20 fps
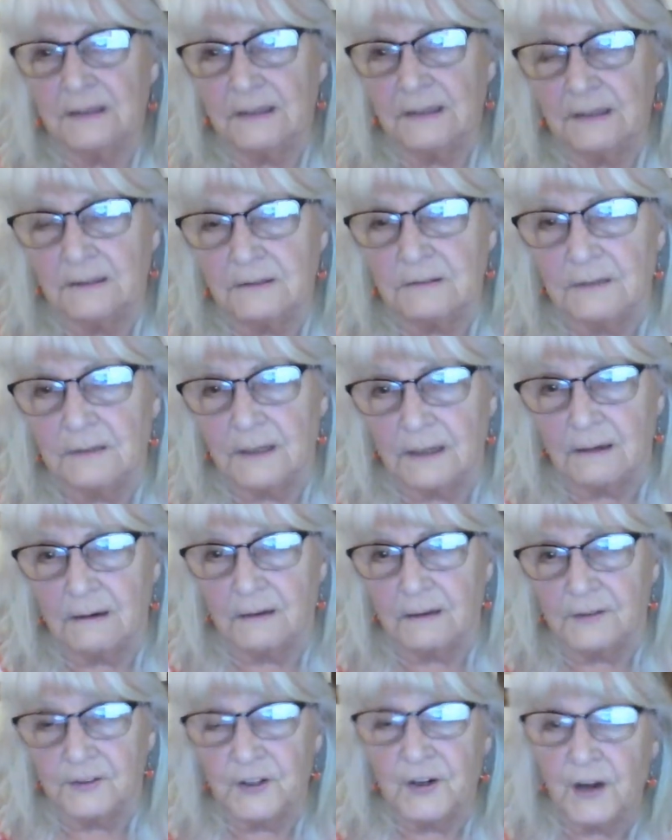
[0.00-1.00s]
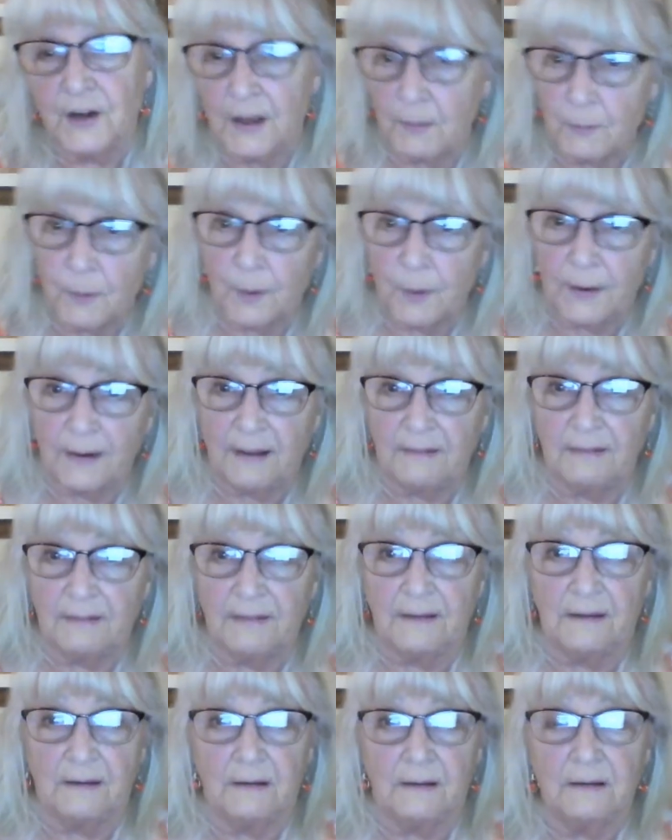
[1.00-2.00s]
a critical turning point, I
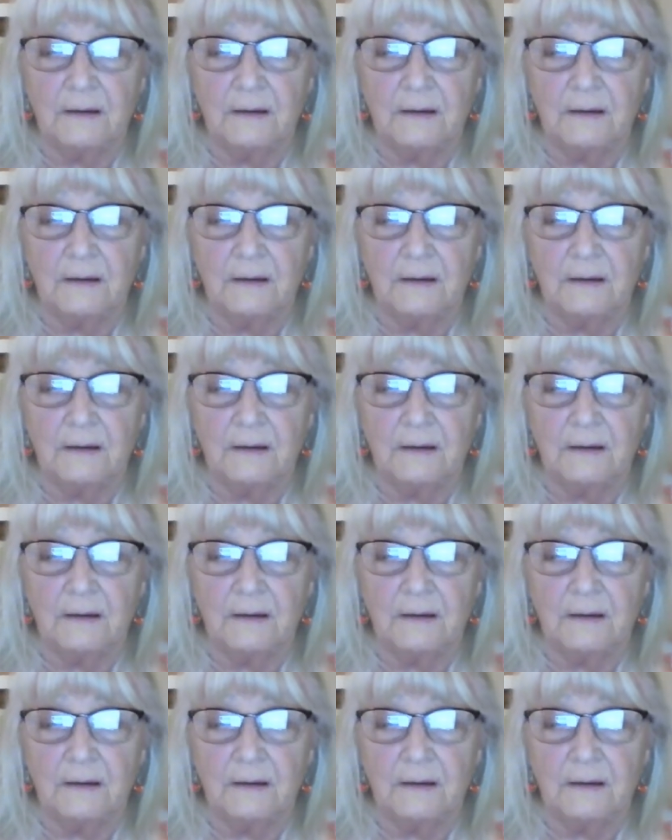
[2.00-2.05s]
think,